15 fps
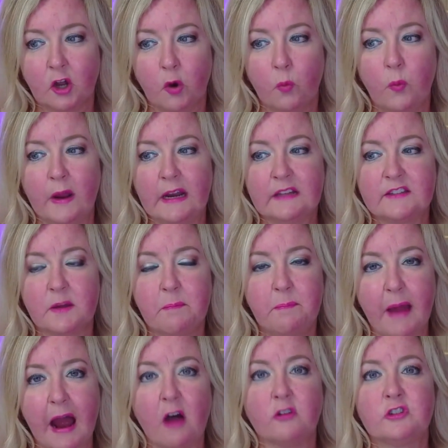when it's
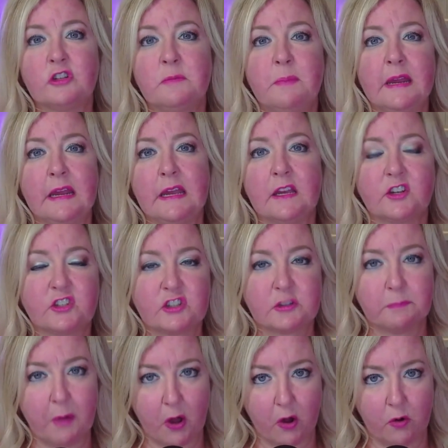about to be
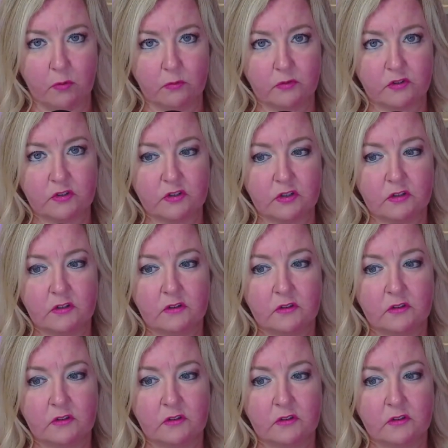exposed.